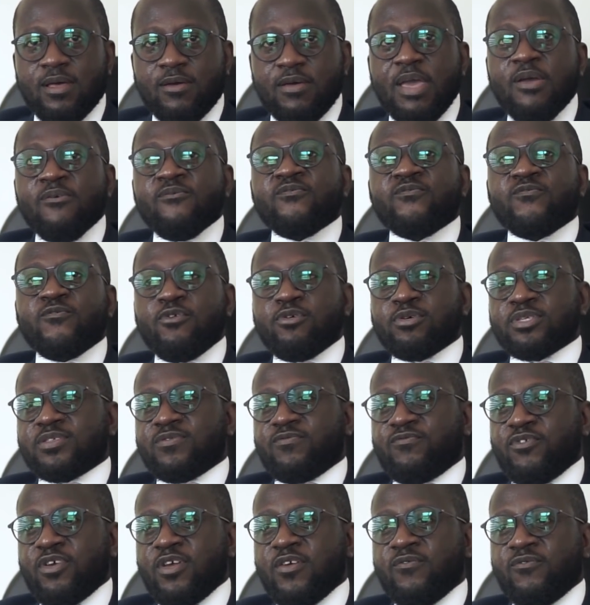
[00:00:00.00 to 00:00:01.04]
enforce
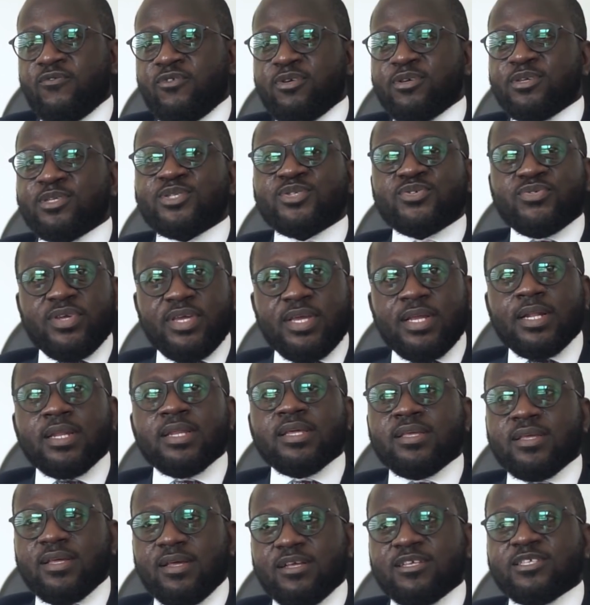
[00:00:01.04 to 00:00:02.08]
very, very
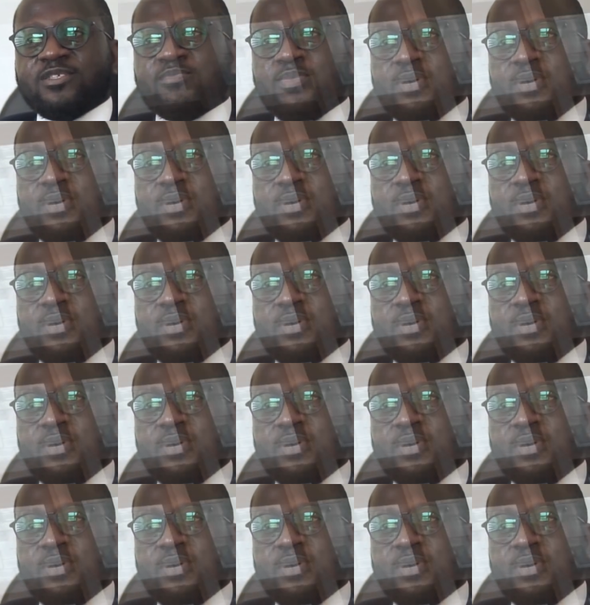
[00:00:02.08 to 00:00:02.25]
strictly as